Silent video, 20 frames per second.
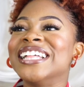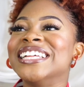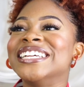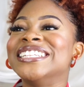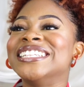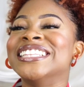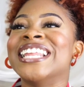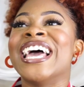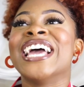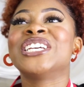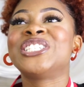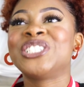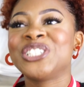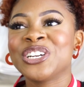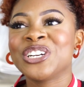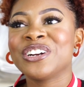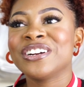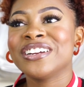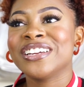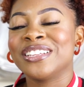last
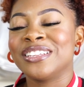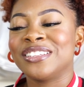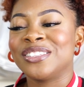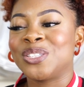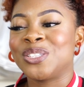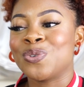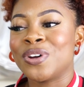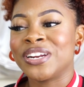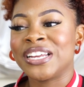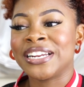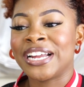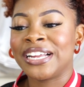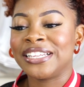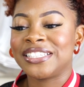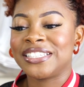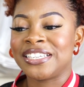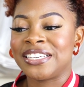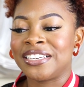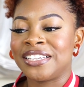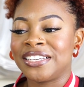year in
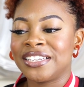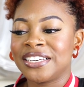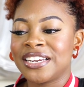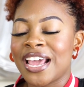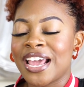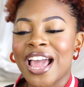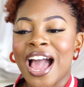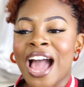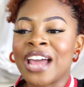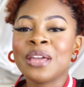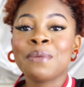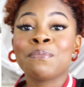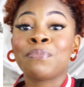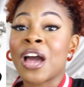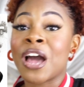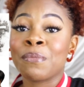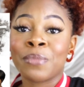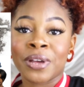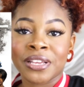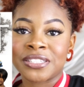2019, I didn't buy
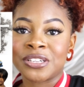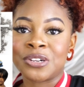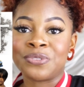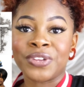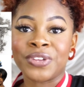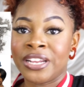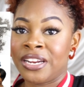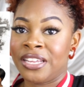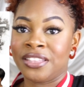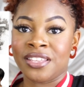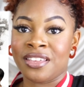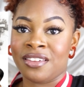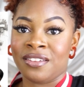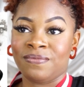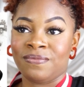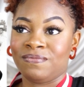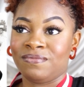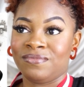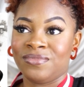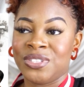myself anything.
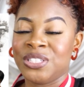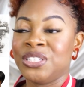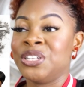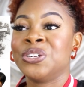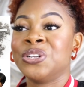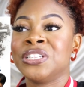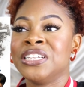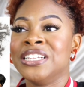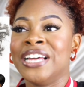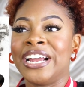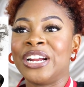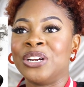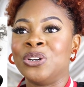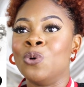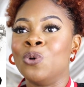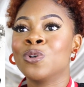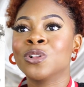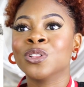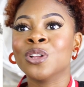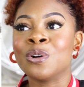Literally, like no
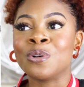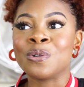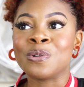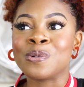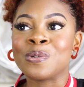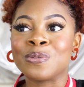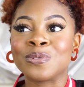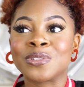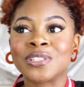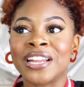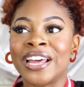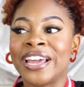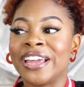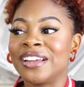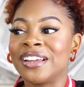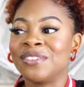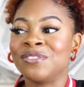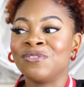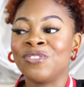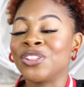clothes, like
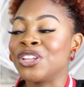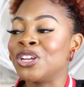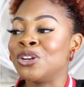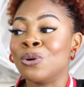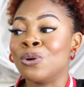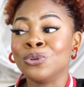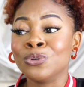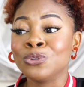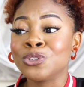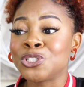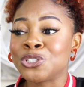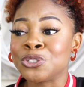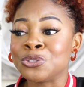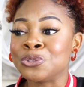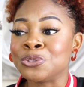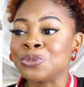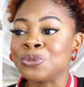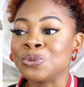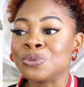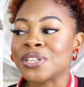really no new
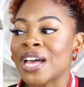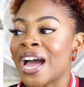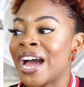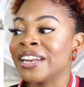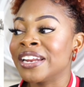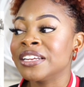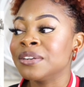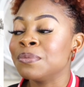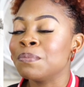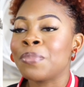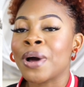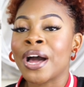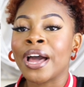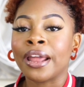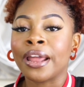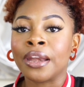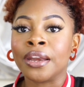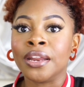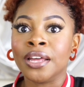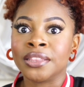shoes. I didn't buy
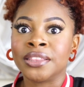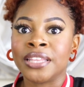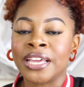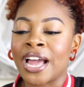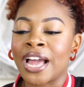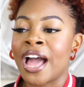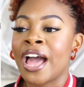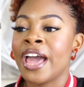nothing.